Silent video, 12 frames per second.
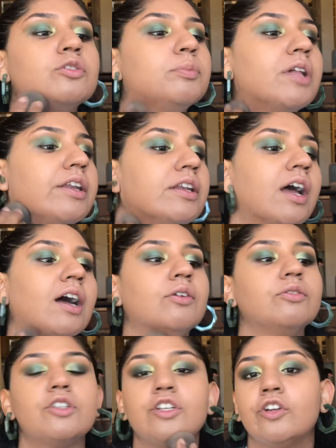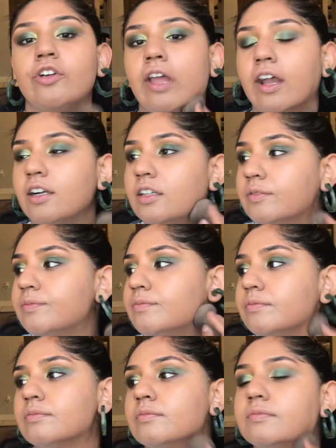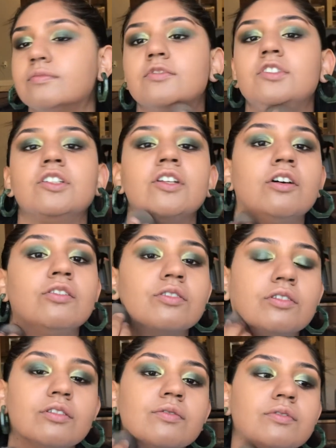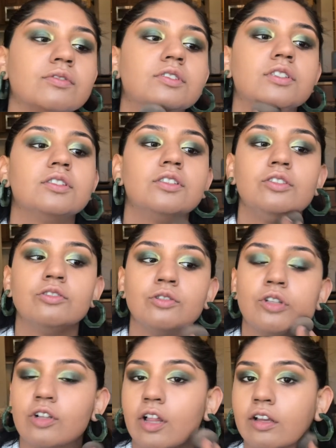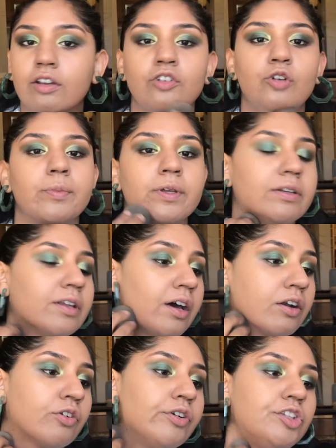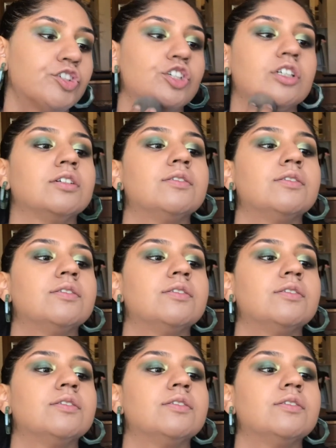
blend down to your neck so you know you look like a human, not a creature.